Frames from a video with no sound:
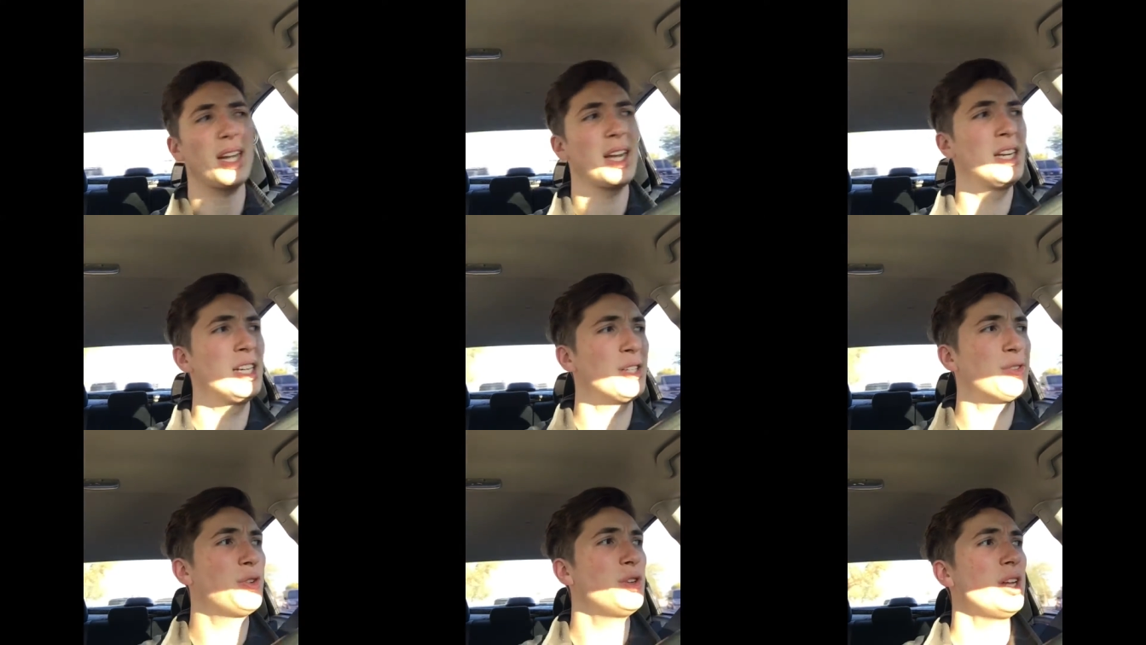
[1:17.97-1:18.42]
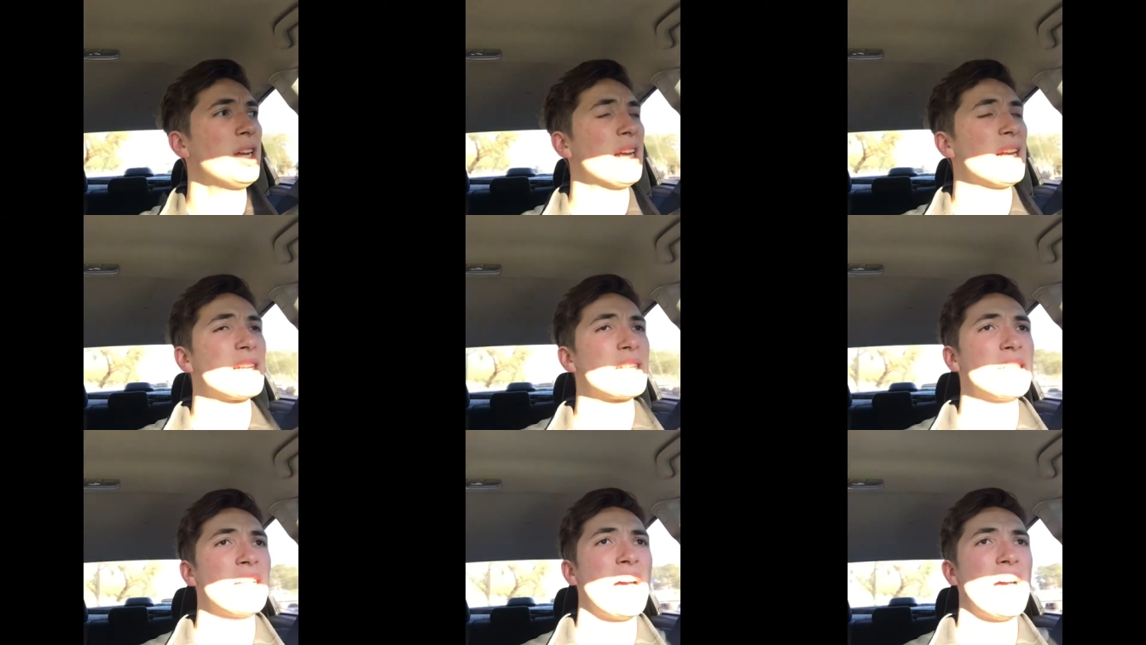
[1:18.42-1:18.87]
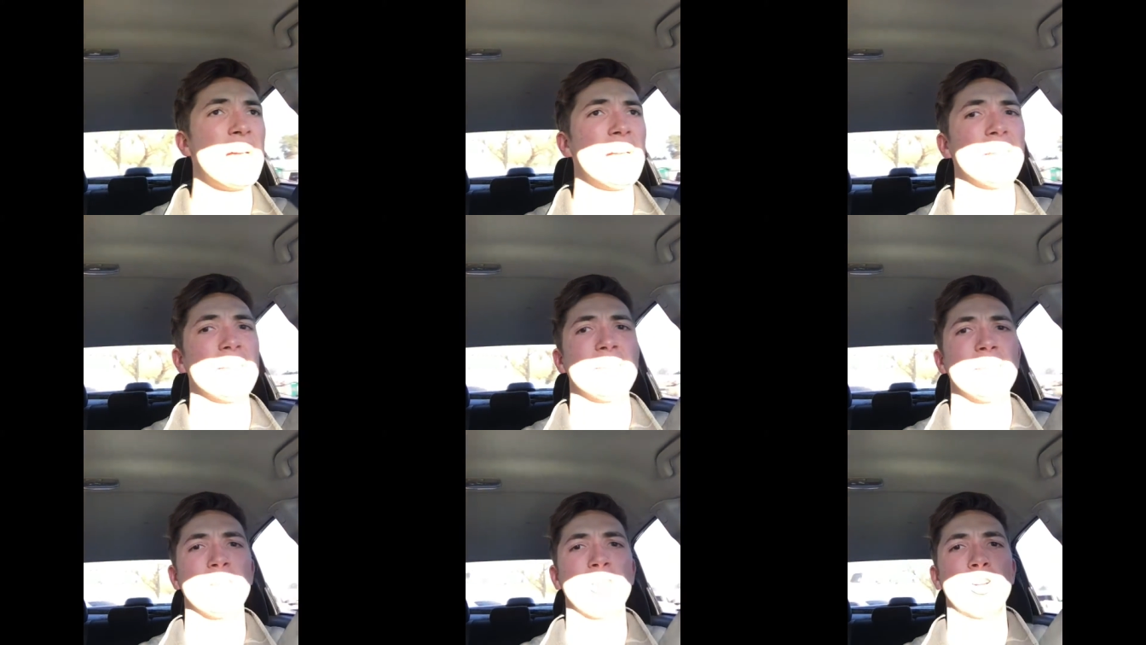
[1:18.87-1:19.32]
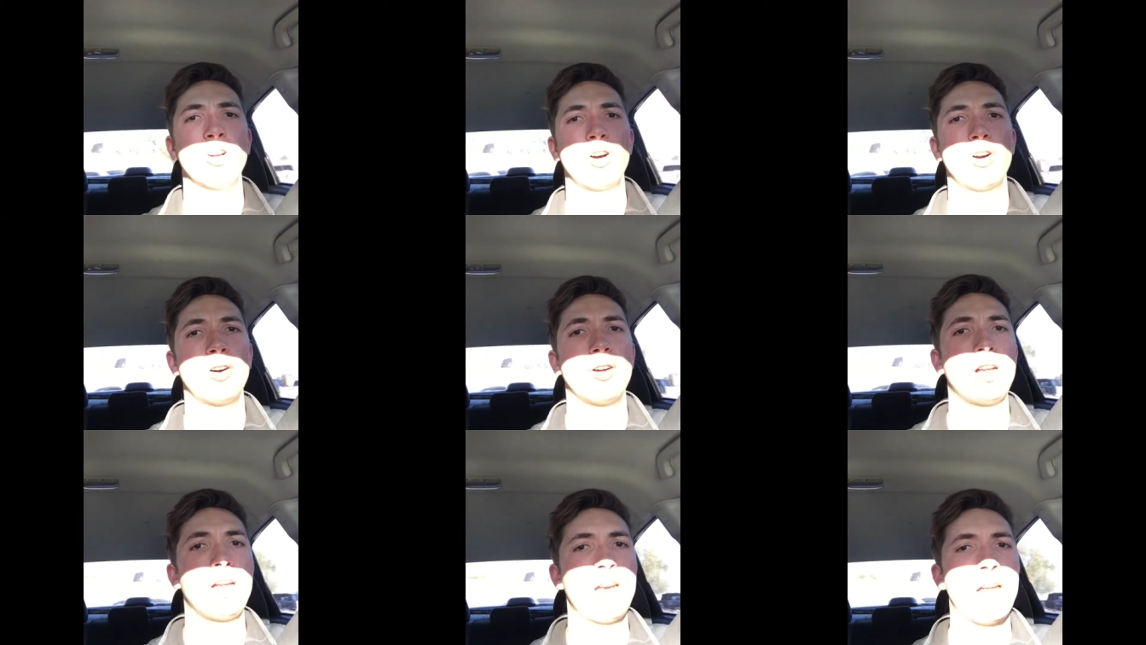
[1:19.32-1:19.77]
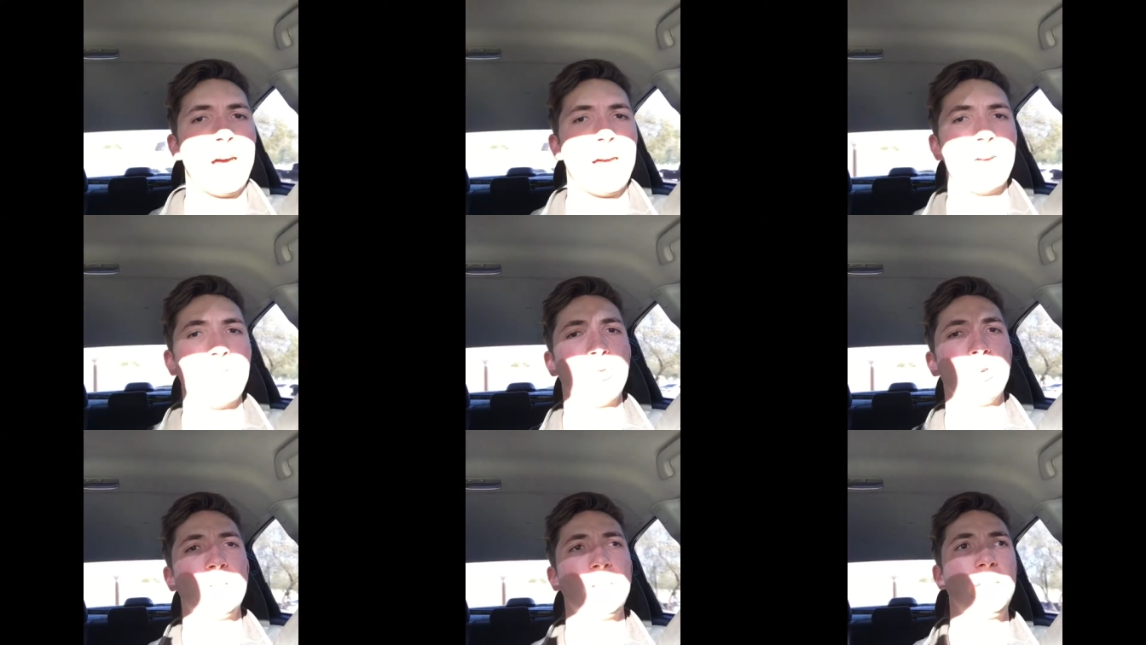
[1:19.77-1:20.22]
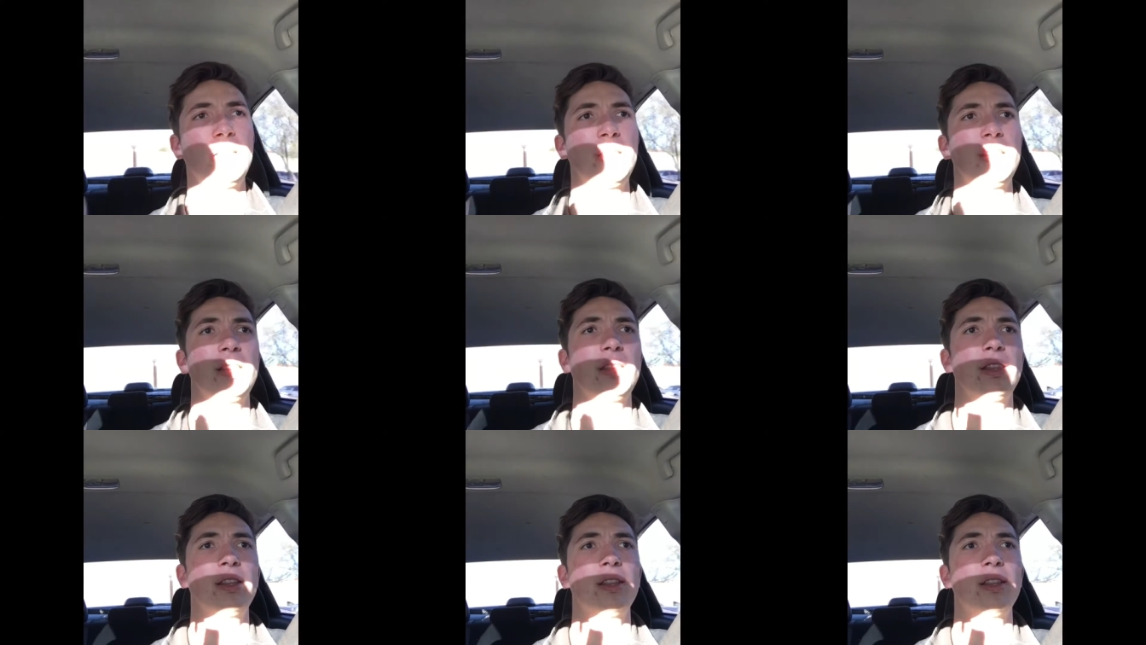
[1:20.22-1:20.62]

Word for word: I just feel like it's not, you know, not really